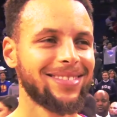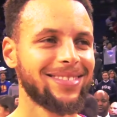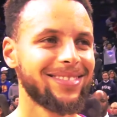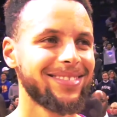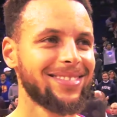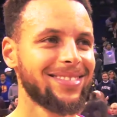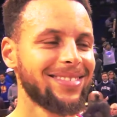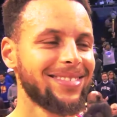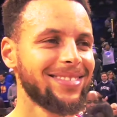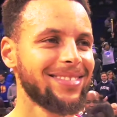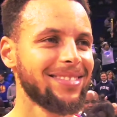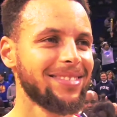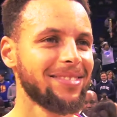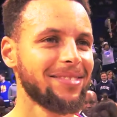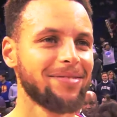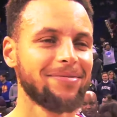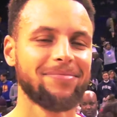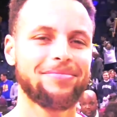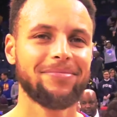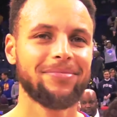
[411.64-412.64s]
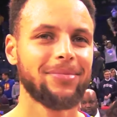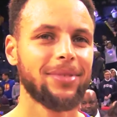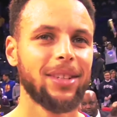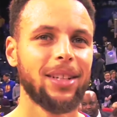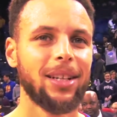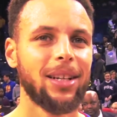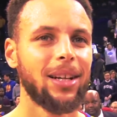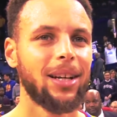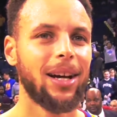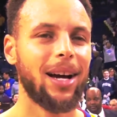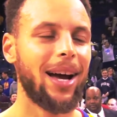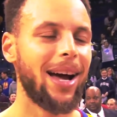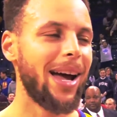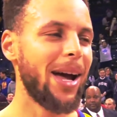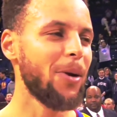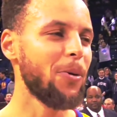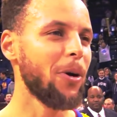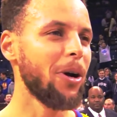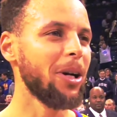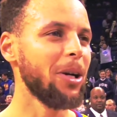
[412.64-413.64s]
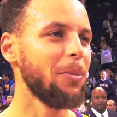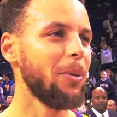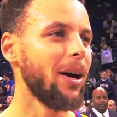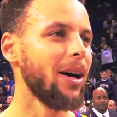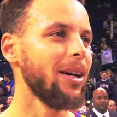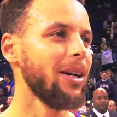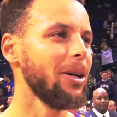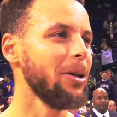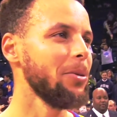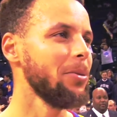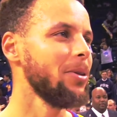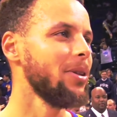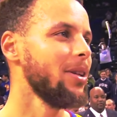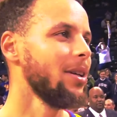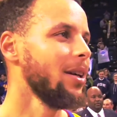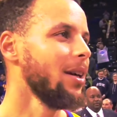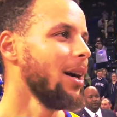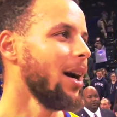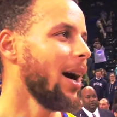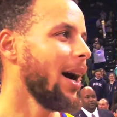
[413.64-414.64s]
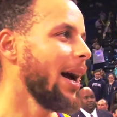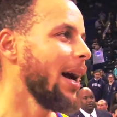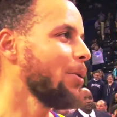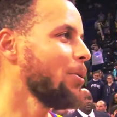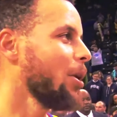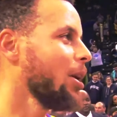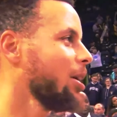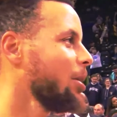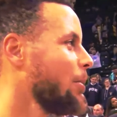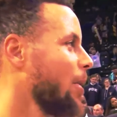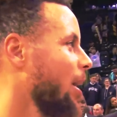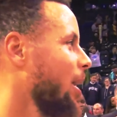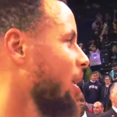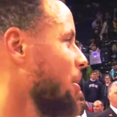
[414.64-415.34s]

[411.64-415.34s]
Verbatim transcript: shaking in your boots? I ain't worried about him. I ain't worried about